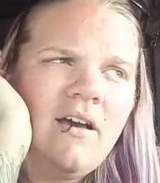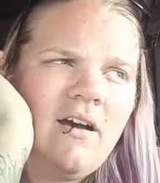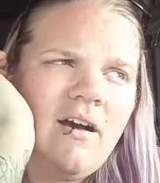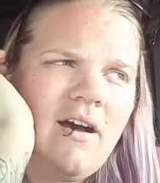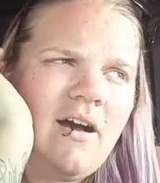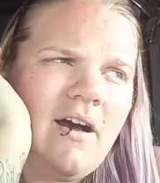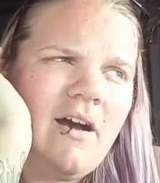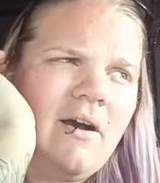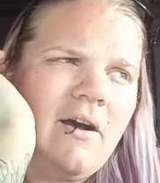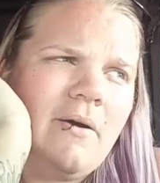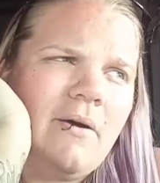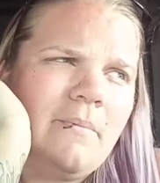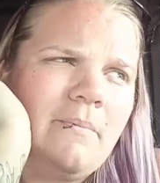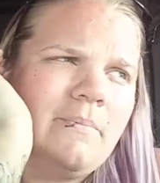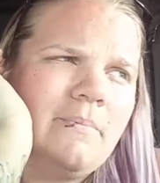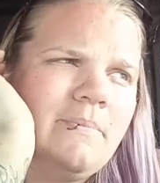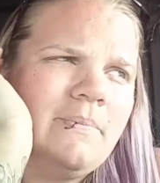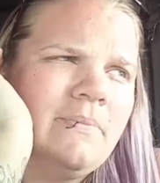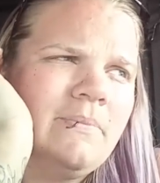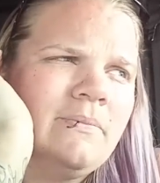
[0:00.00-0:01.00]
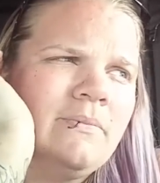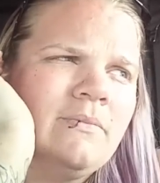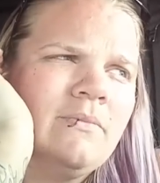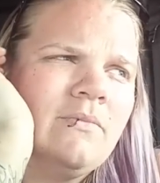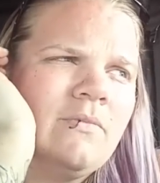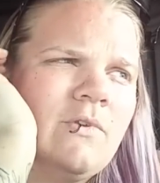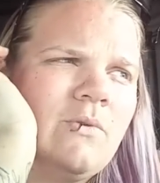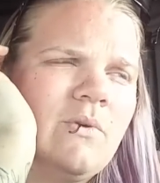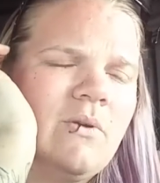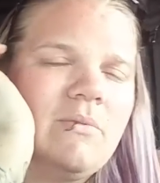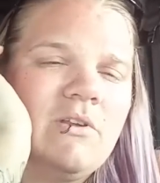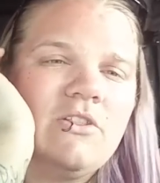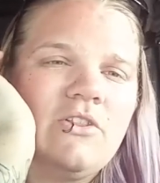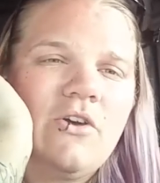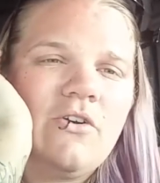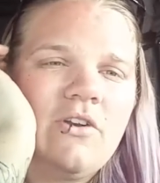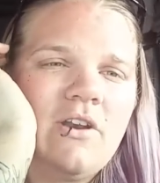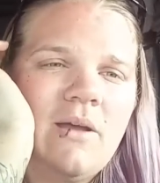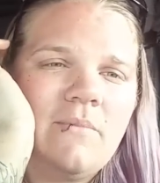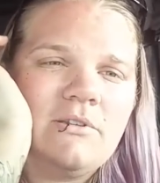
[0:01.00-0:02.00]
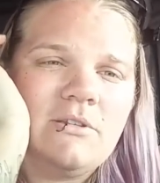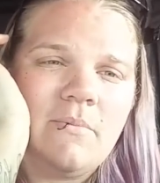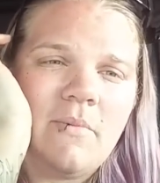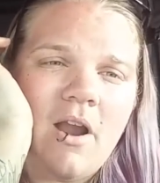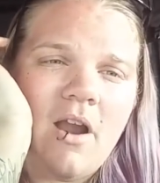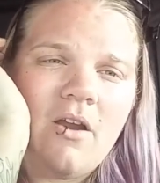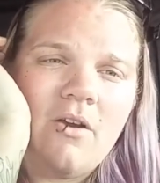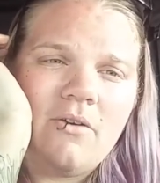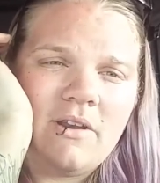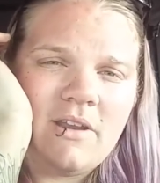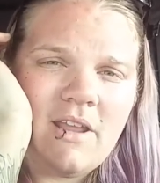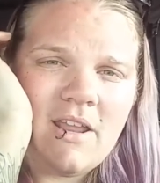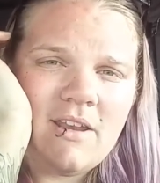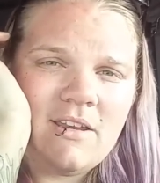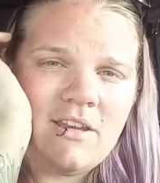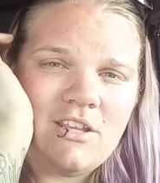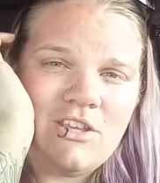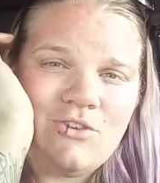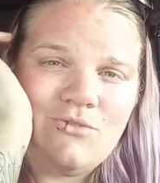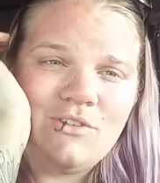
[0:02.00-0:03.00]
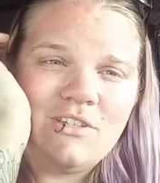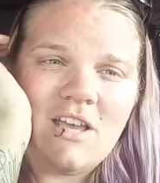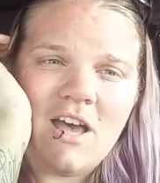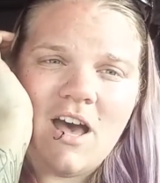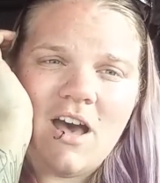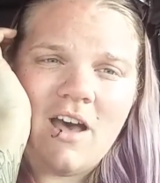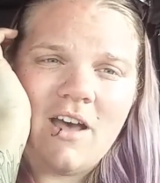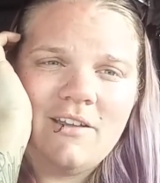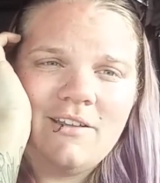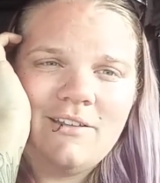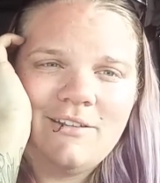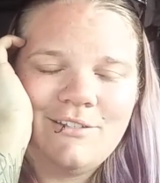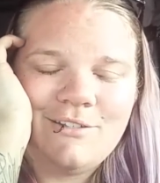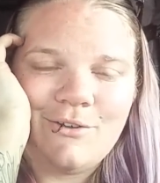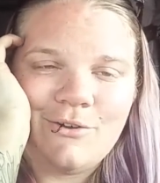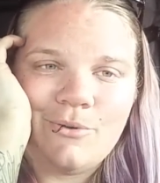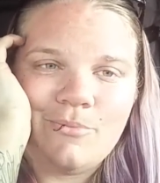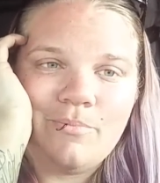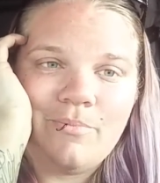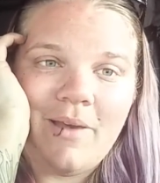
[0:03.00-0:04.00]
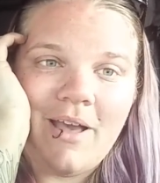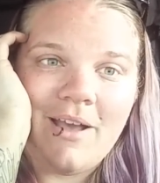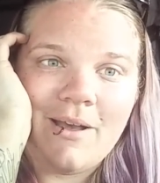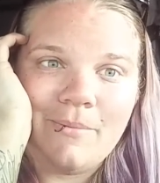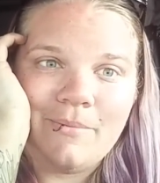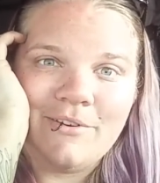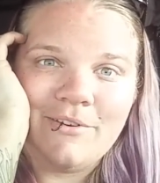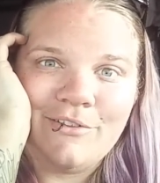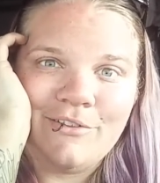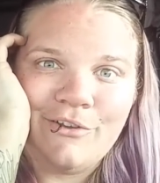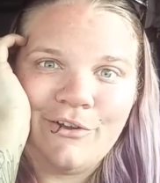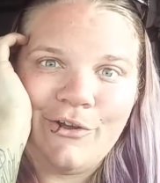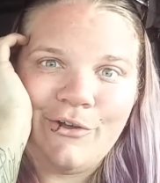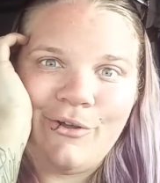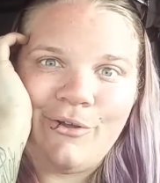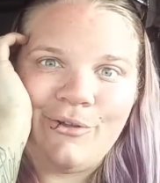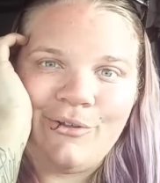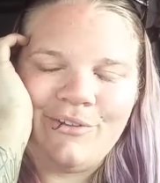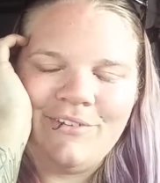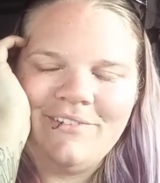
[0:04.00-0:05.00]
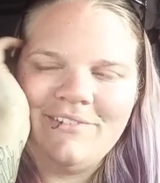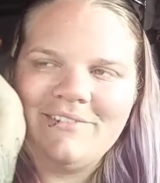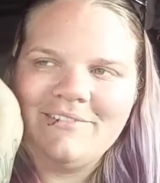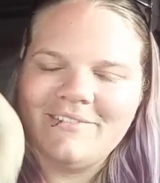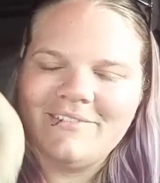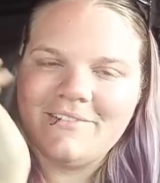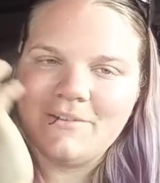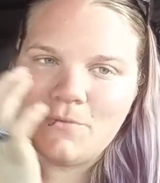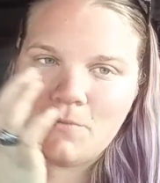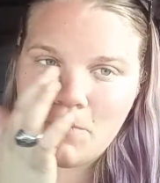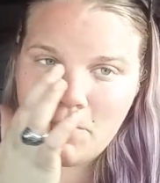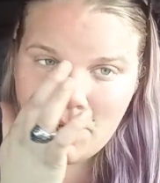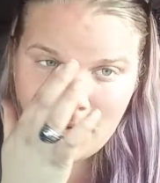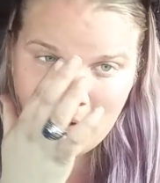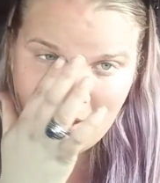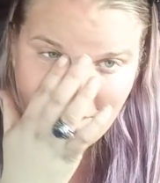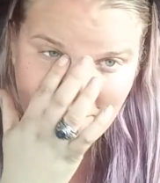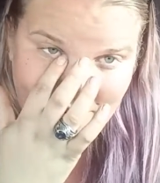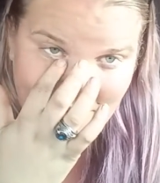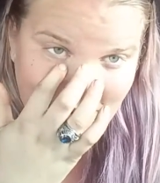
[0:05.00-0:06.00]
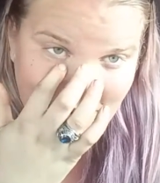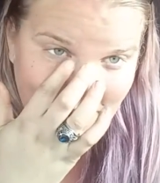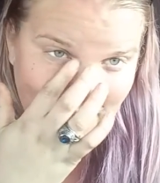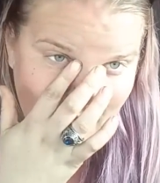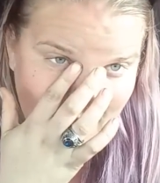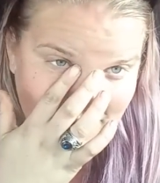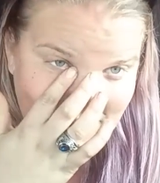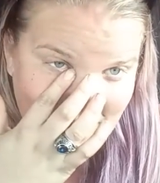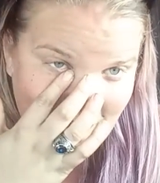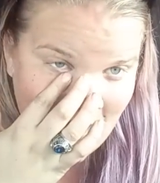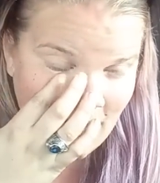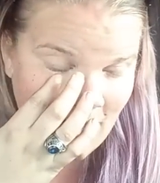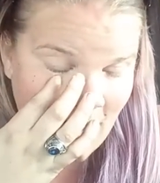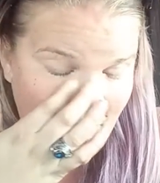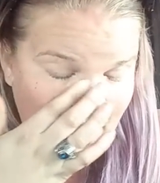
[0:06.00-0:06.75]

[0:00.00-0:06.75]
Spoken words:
We're going to be loading up tomorrow and heading to Utah, so back up into the cold. The heat didn't last that long.